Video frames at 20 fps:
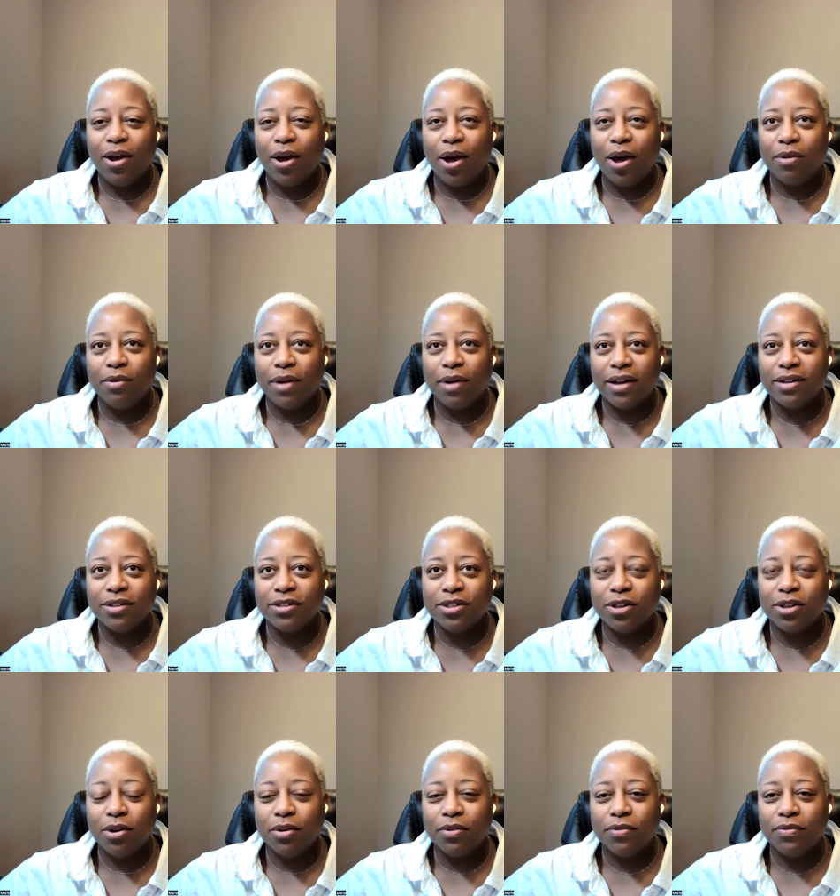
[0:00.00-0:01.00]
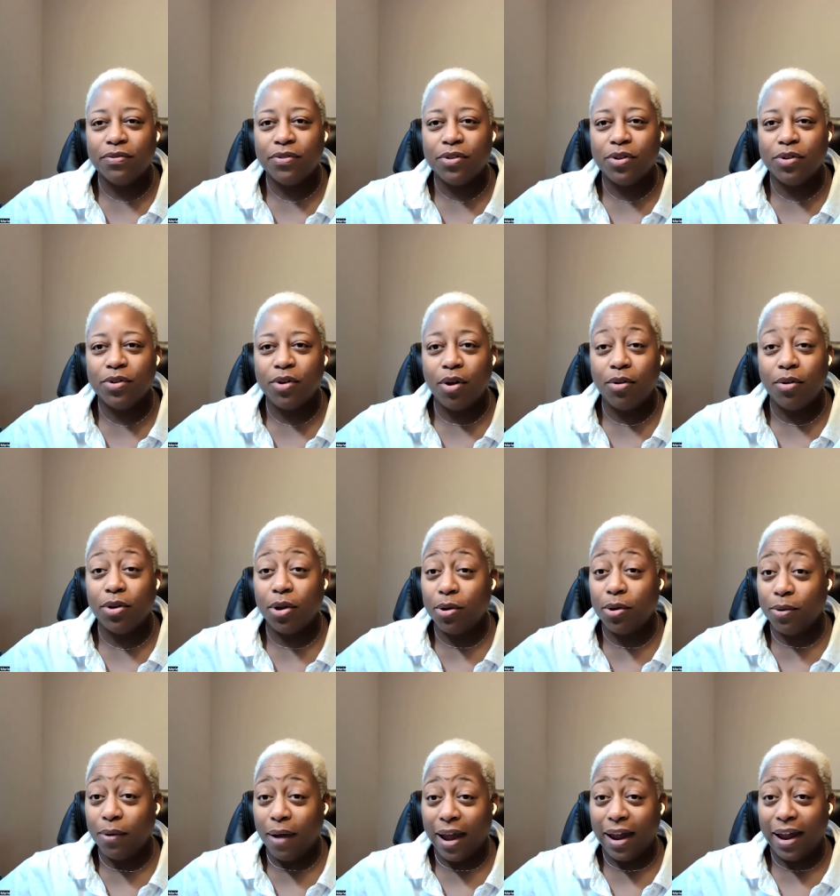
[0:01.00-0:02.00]
All right, so if you don't know
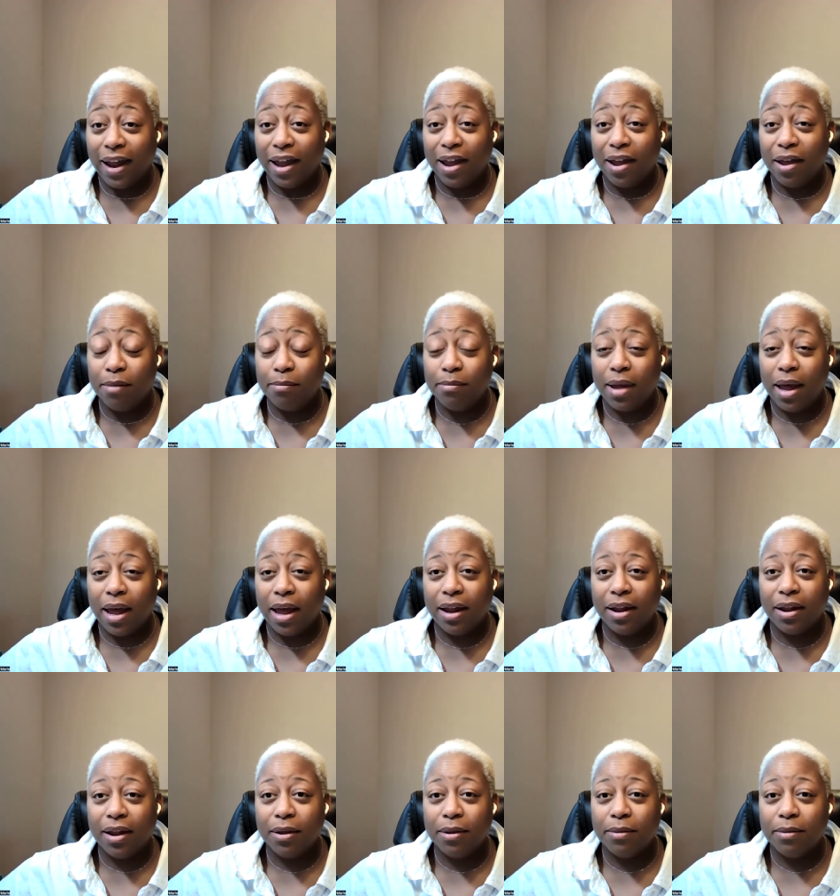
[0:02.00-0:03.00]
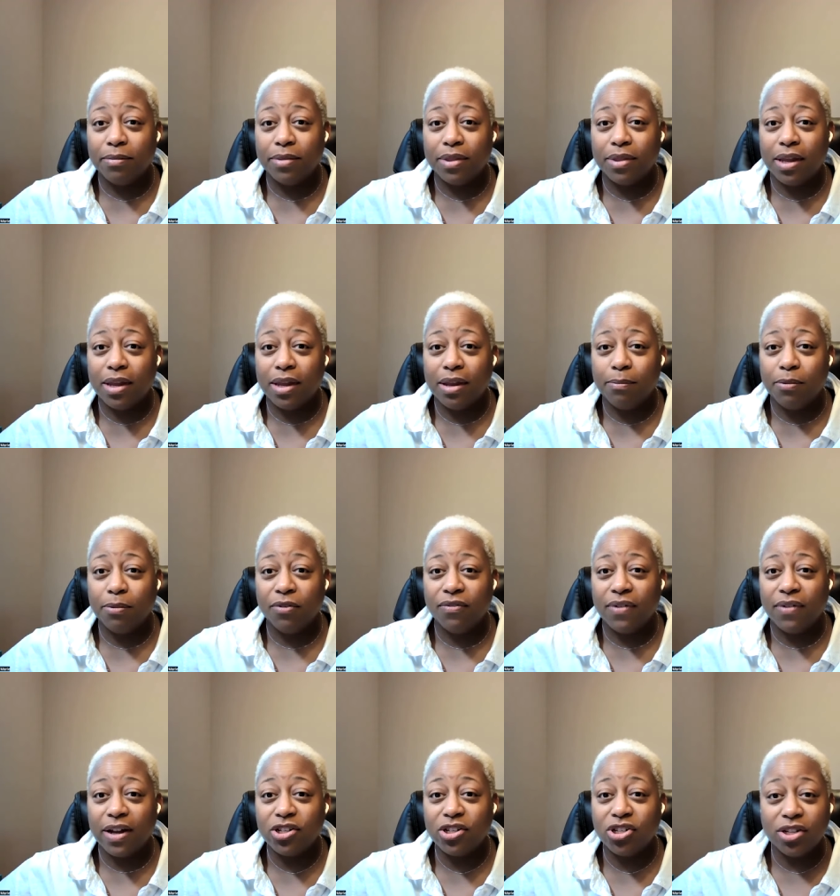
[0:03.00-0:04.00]
who I am, I am the
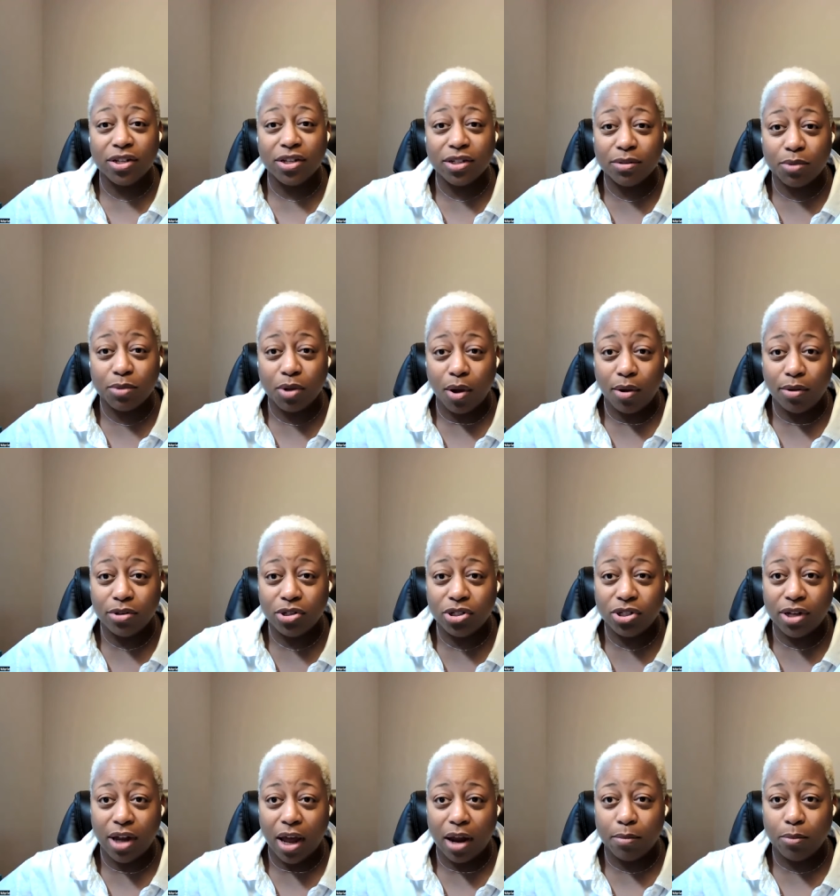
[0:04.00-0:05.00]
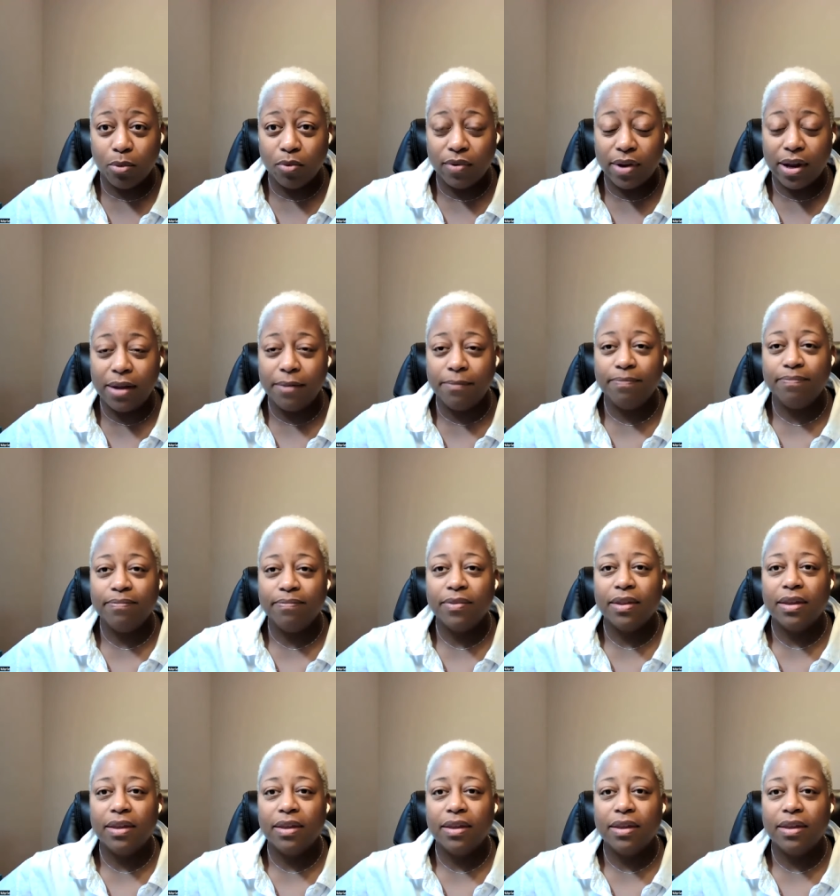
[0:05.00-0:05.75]
perfectionism coach, Donna Marie.